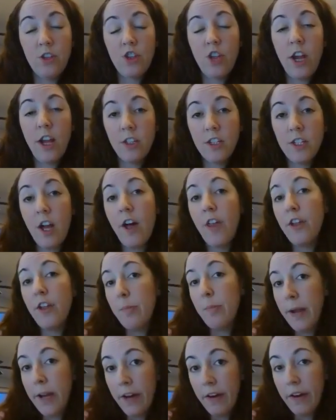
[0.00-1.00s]
child's other
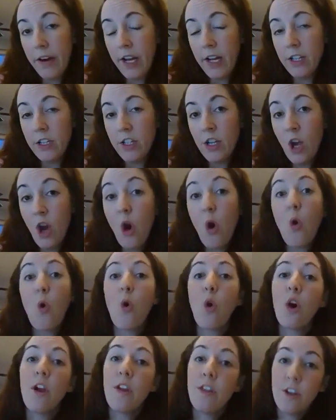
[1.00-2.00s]
parent
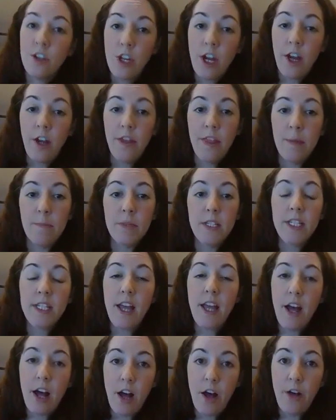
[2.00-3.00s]
or the child
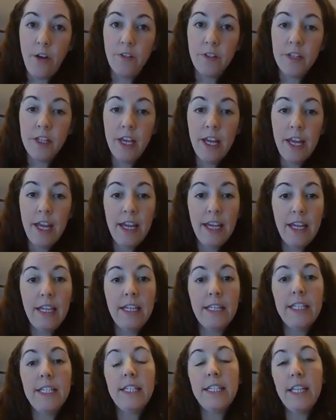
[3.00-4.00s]
themselves
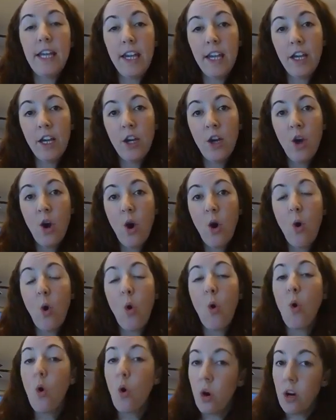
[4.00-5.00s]
is sick
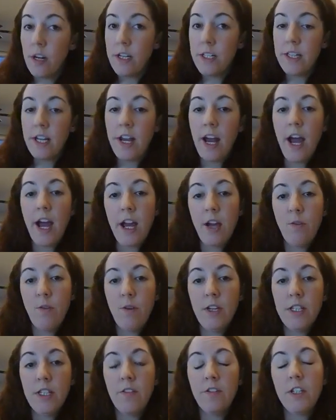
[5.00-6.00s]
or is at high
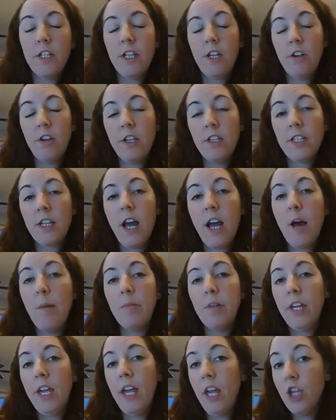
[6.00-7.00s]
risk of serious
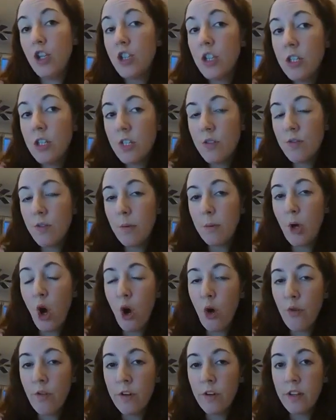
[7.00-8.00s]
complications from
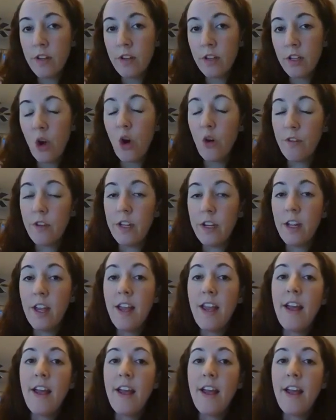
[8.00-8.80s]
COVID,